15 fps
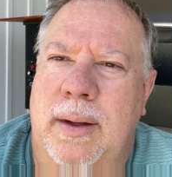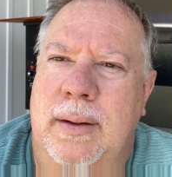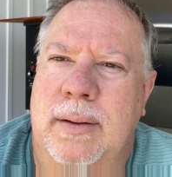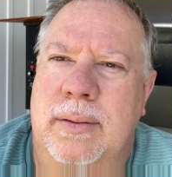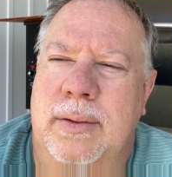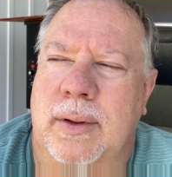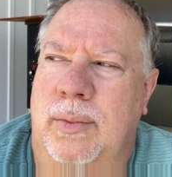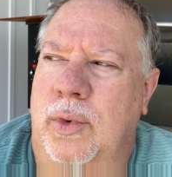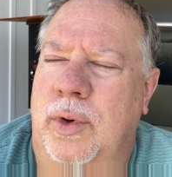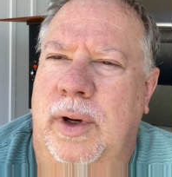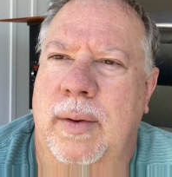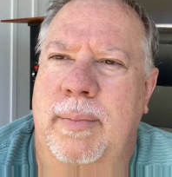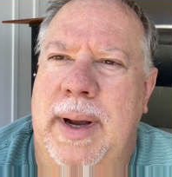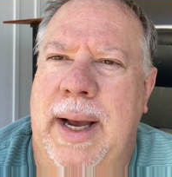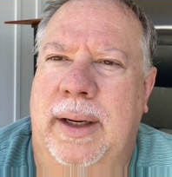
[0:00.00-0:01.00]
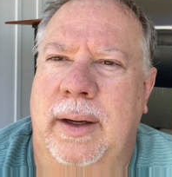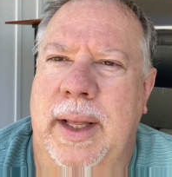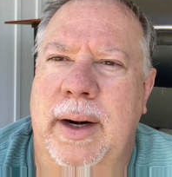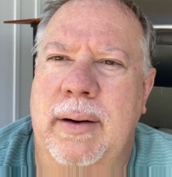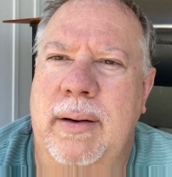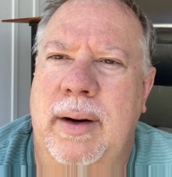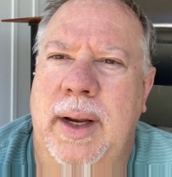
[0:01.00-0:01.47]
So we'll come back
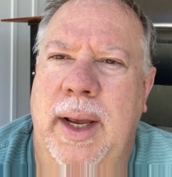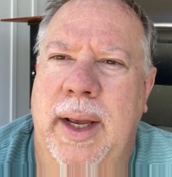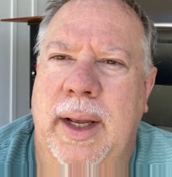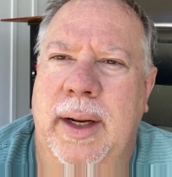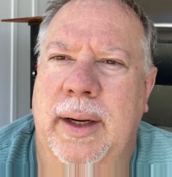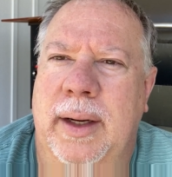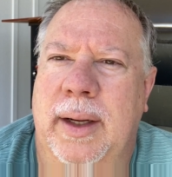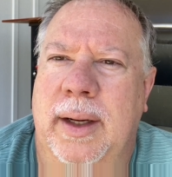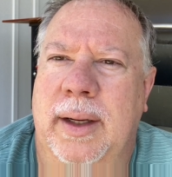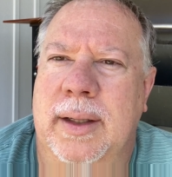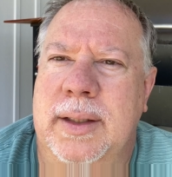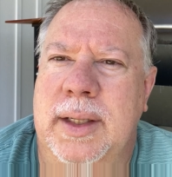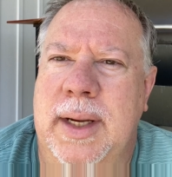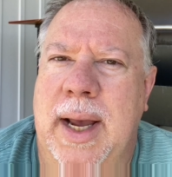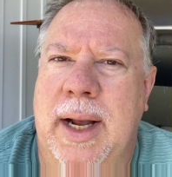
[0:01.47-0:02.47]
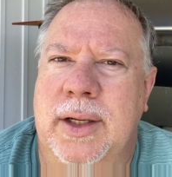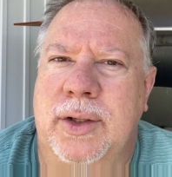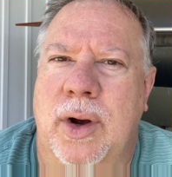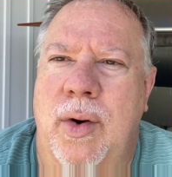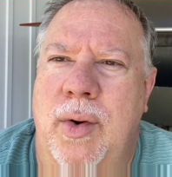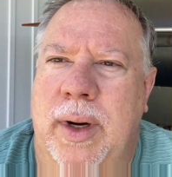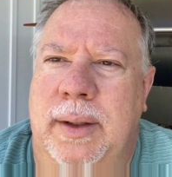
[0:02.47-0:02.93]
later and see how it's
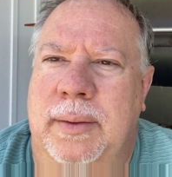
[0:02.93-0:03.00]
going.